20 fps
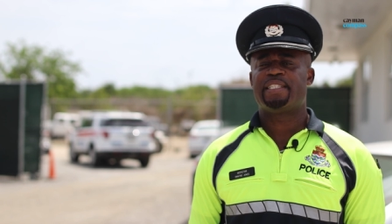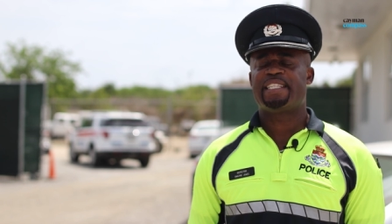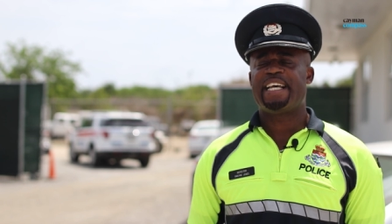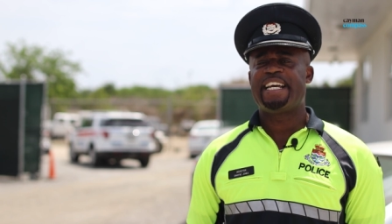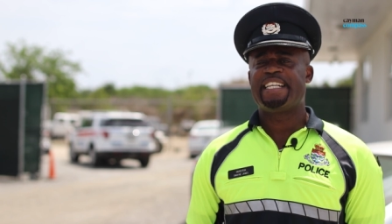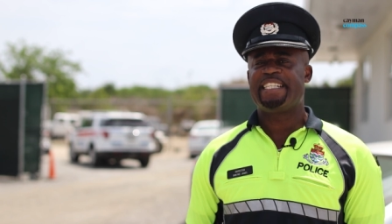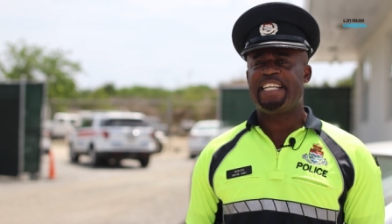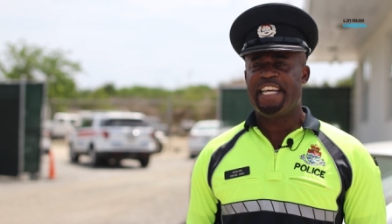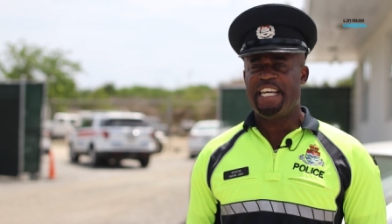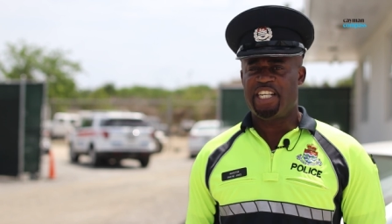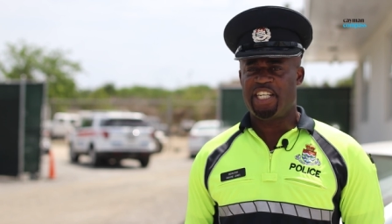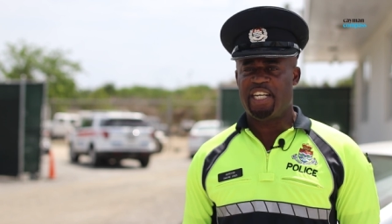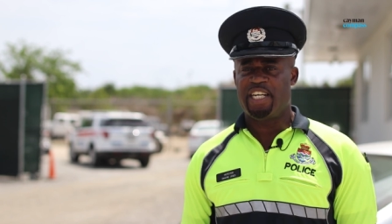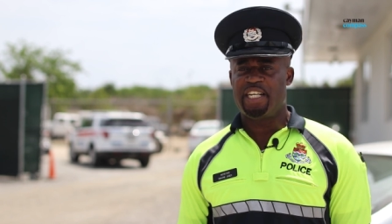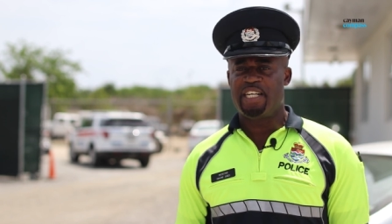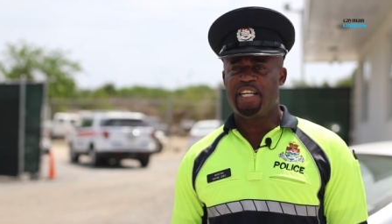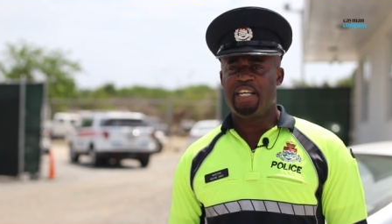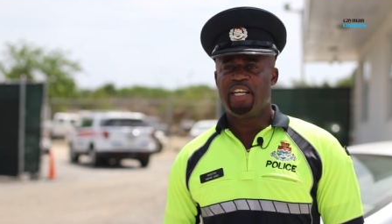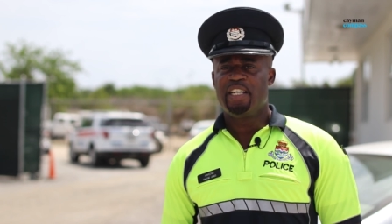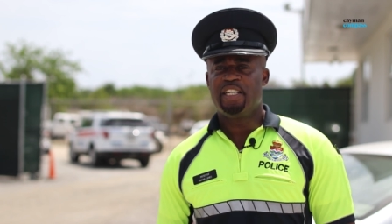
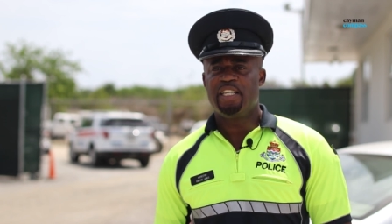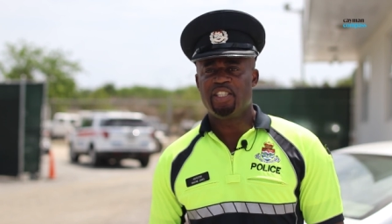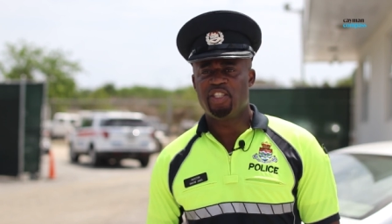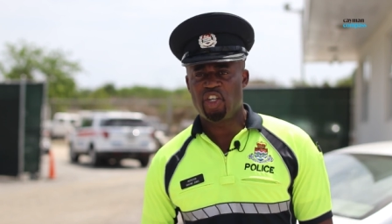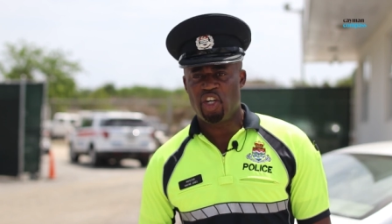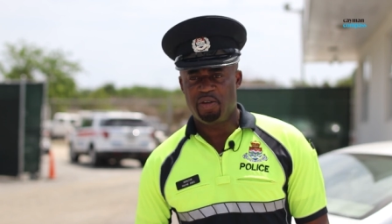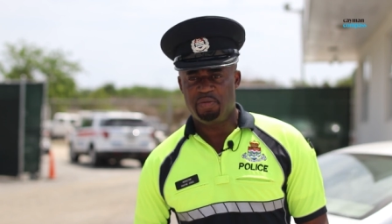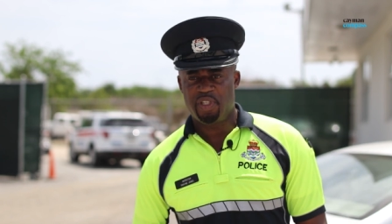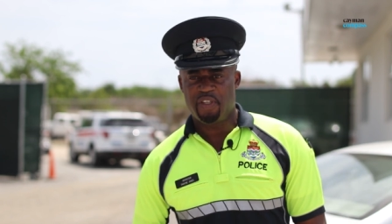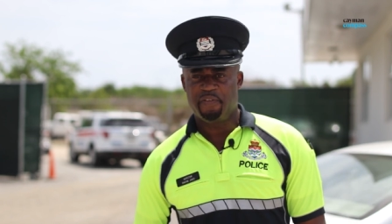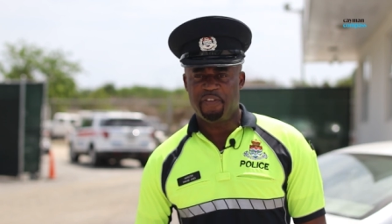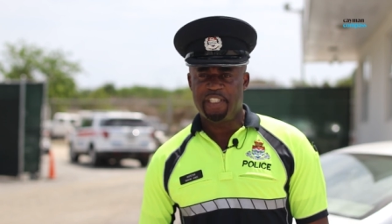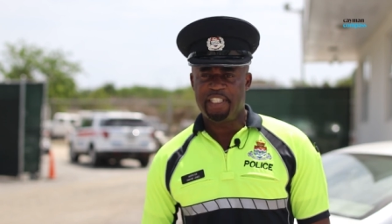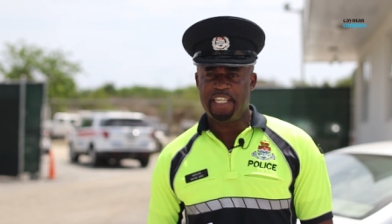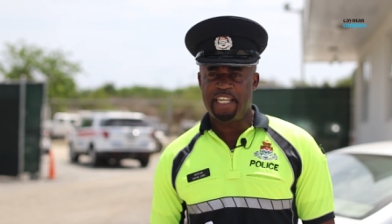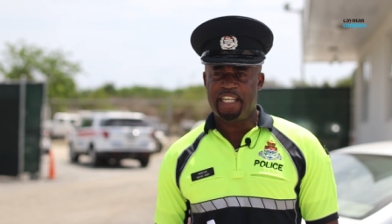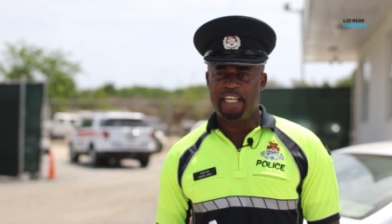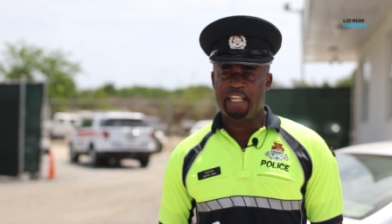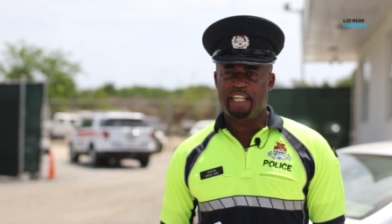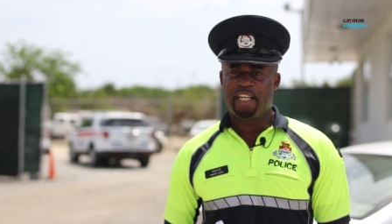citation in terms of a
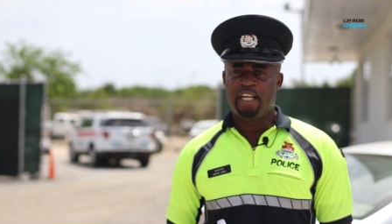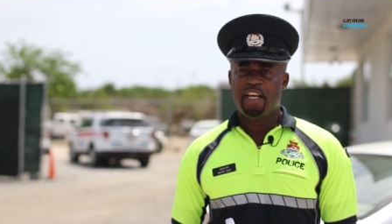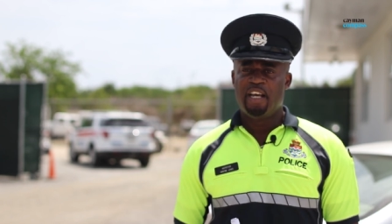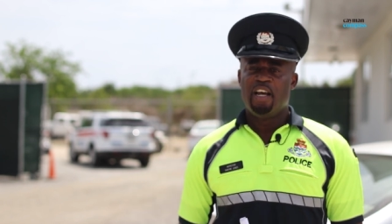ticket.